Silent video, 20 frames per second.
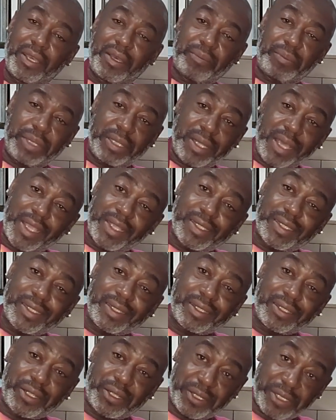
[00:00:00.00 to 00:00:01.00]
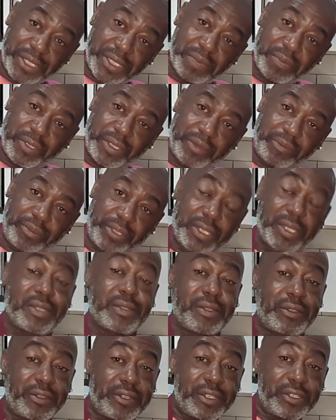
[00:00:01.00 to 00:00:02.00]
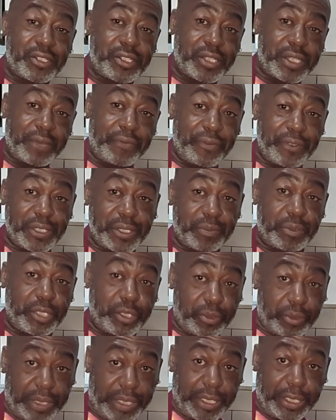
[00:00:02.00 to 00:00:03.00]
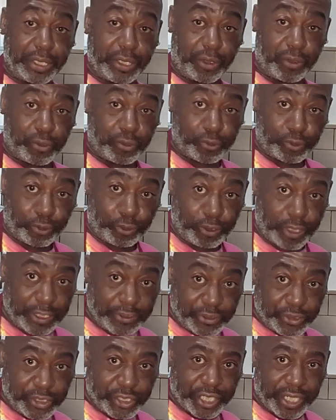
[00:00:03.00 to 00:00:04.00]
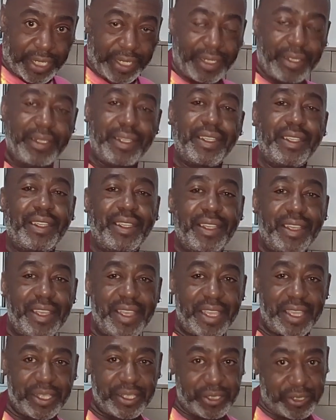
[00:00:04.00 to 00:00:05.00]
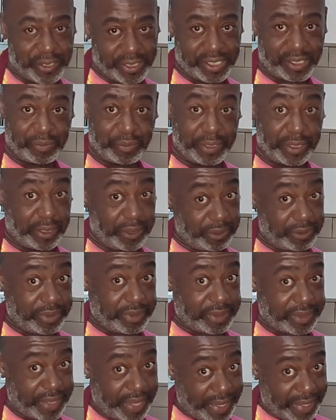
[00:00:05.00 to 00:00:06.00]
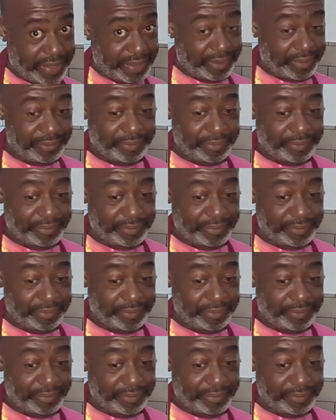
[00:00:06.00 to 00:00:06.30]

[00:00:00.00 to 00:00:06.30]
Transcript: but nice and crispy, because there is a difference between crunchy and crispy, okay?